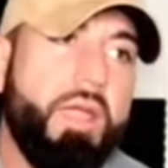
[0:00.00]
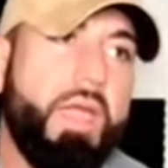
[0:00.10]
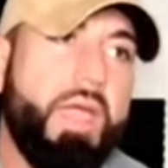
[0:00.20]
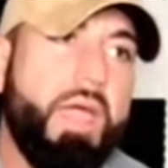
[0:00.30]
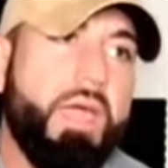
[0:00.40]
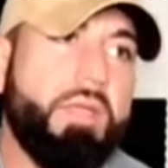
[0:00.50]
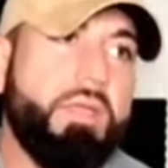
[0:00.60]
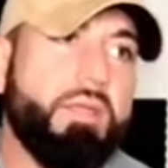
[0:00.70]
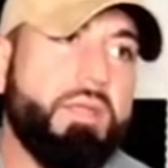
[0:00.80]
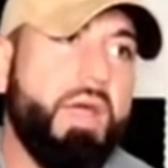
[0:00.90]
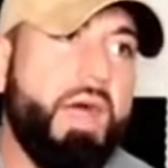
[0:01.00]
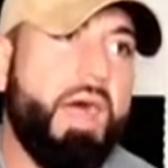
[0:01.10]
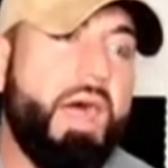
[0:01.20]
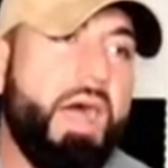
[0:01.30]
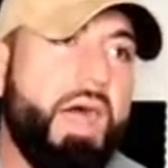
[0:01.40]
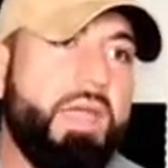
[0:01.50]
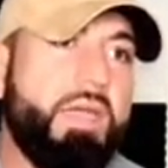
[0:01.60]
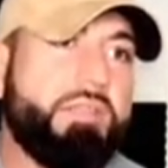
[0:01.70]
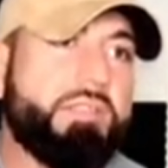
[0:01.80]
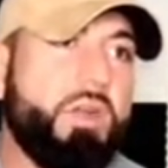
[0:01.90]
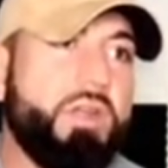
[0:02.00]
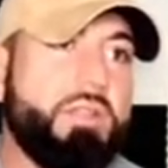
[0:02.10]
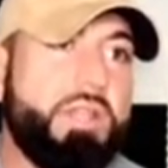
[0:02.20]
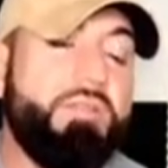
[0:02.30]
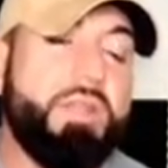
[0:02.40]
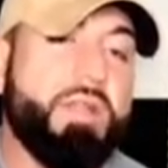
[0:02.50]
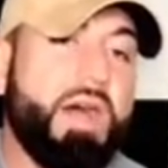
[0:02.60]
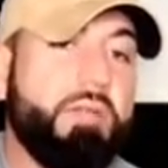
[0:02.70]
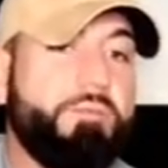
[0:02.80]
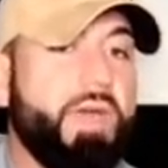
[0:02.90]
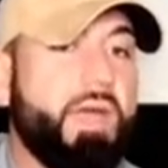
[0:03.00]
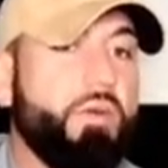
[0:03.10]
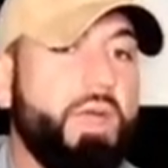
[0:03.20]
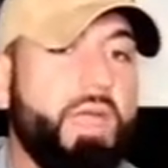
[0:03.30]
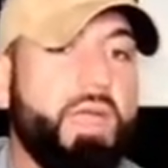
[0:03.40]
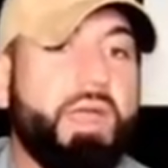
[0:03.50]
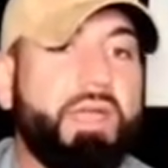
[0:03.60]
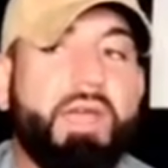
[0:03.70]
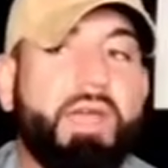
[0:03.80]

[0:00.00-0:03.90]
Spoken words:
And I started living life that way. And I